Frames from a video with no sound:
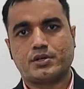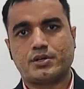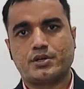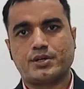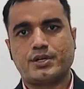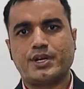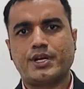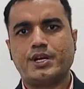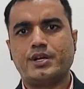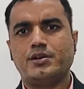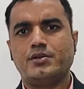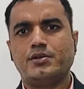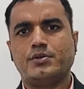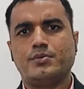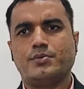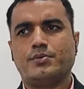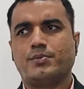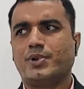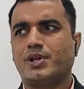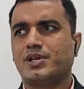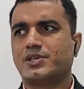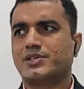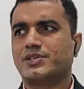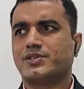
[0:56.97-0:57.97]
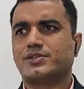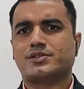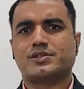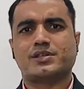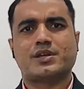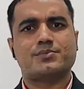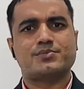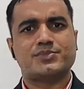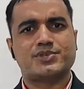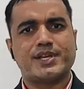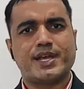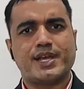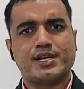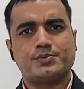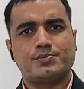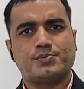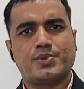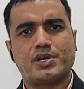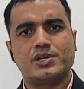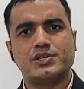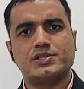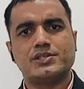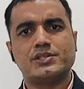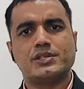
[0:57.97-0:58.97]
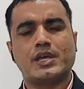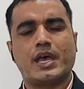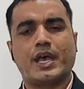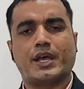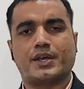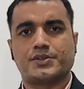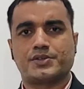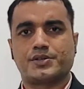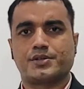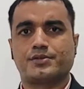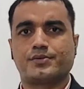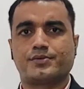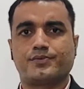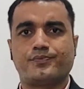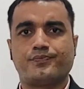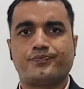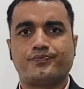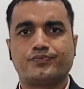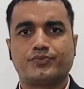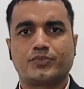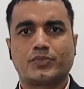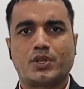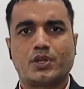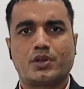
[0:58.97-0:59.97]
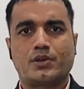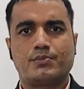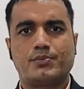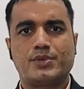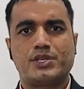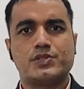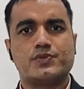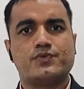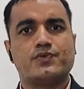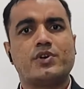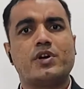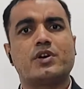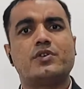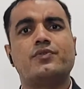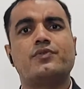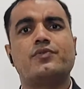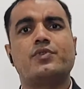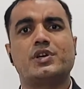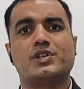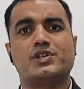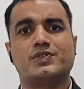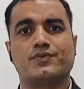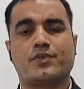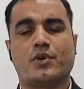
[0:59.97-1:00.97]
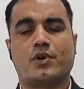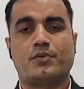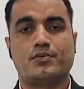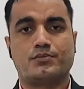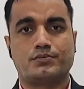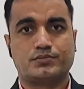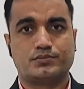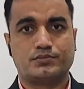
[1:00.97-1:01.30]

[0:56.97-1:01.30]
Did plus subject plus action. Means verb first form.